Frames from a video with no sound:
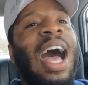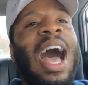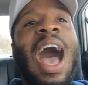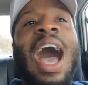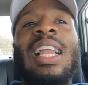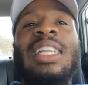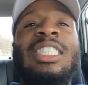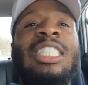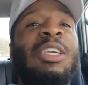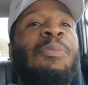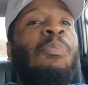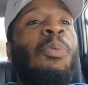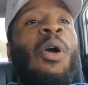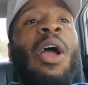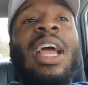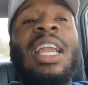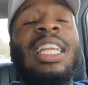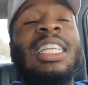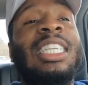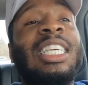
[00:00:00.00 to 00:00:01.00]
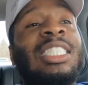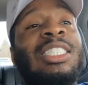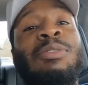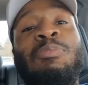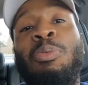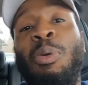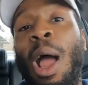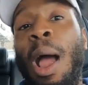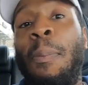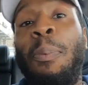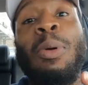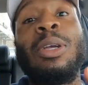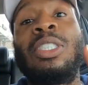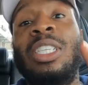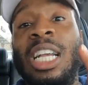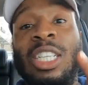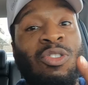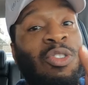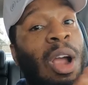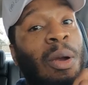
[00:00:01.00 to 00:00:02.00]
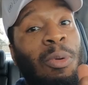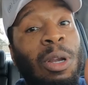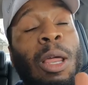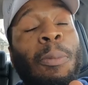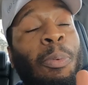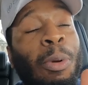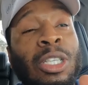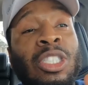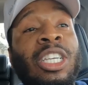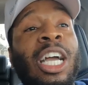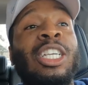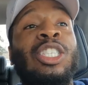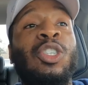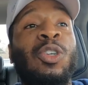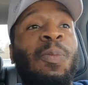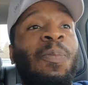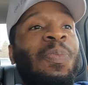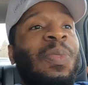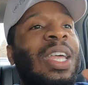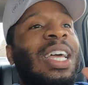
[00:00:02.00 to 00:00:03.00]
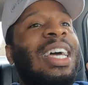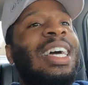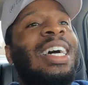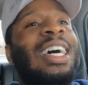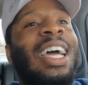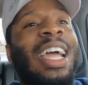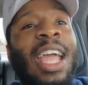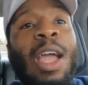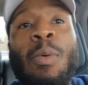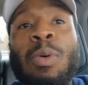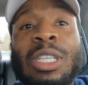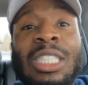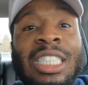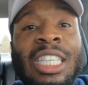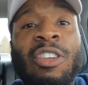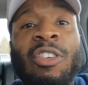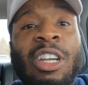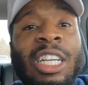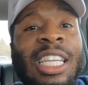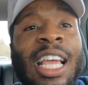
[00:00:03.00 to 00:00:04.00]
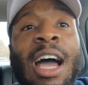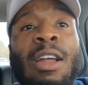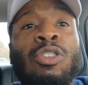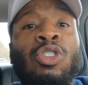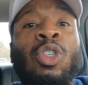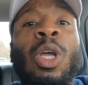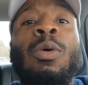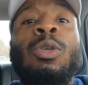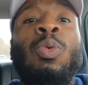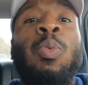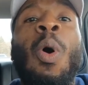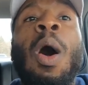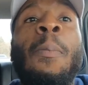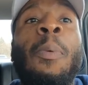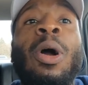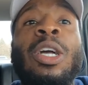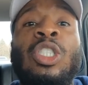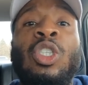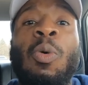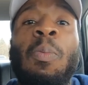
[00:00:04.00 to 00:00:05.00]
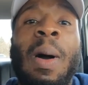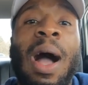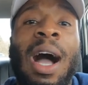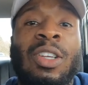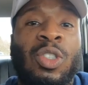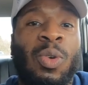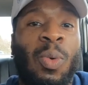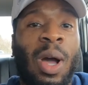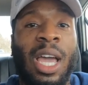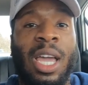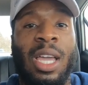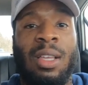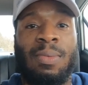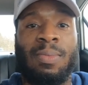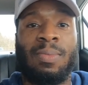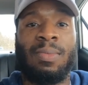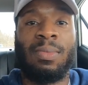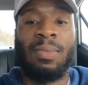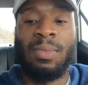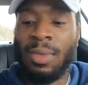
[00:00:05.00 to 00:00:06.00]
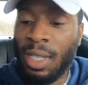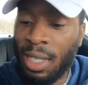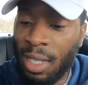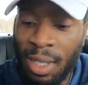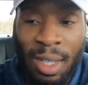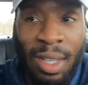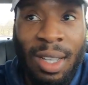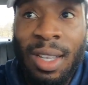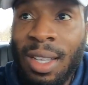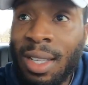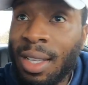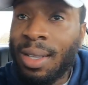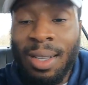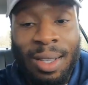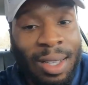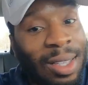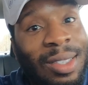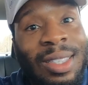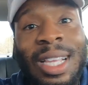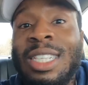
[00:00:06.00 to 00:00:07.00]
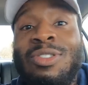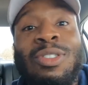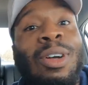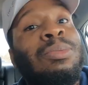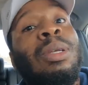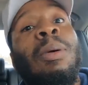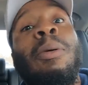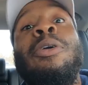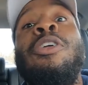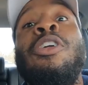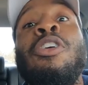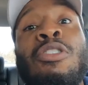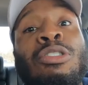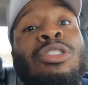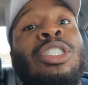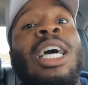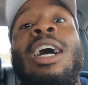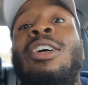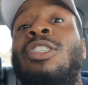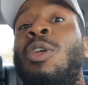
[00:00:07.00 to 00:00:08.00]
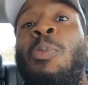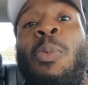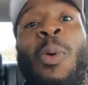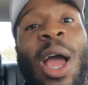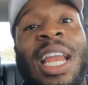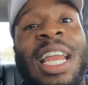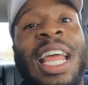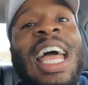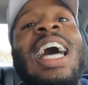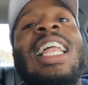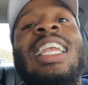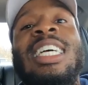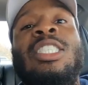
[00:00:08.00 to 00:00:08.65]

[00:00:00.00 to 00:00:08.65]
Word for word: Honestly, Braden, this I appreciate you. I really appreciate you. It was literally down the street, it was 1.2 miles away. That's what I'm talking. Huge shout out to Braden.